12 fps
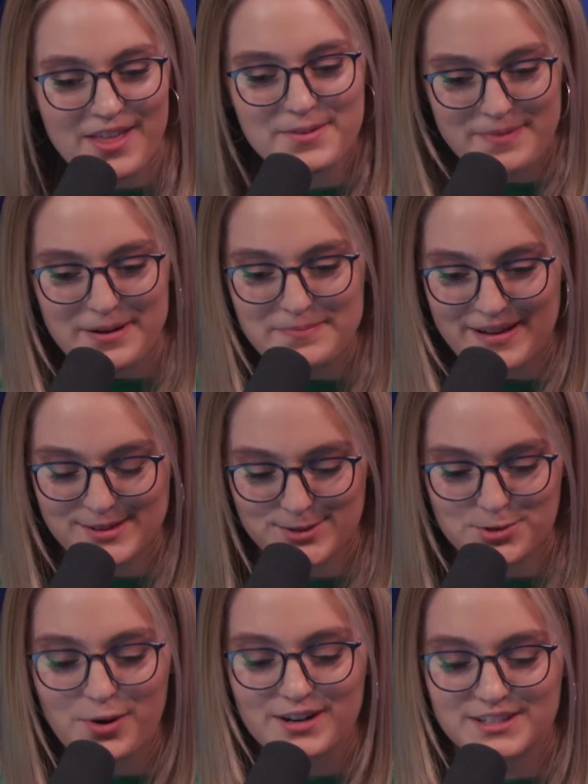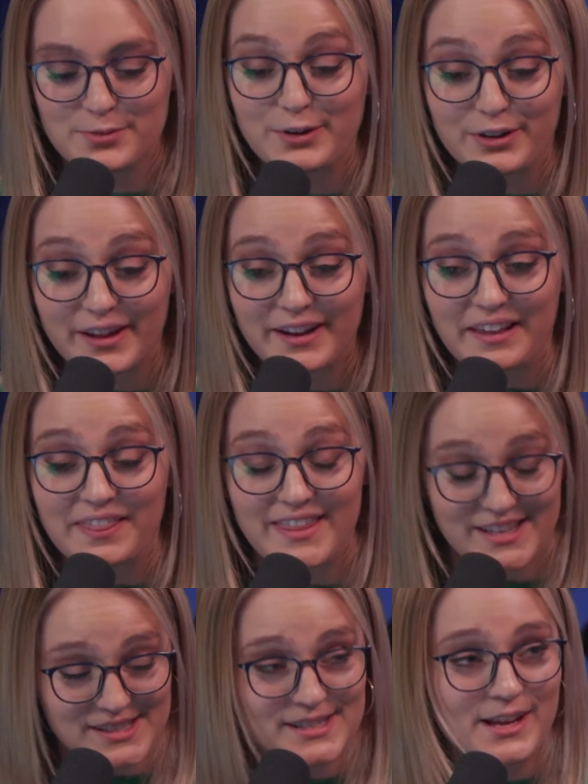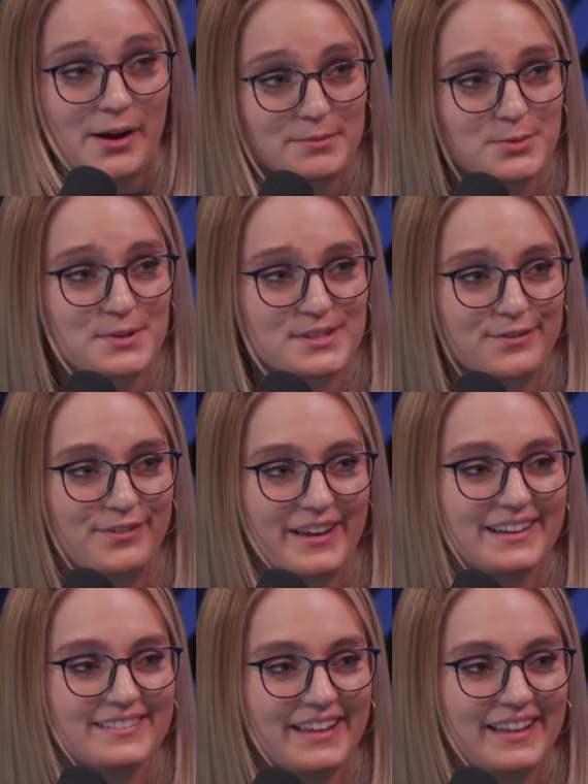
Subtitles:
the bunk beds when you walked in, were you like, this is how I'm supposed to fit?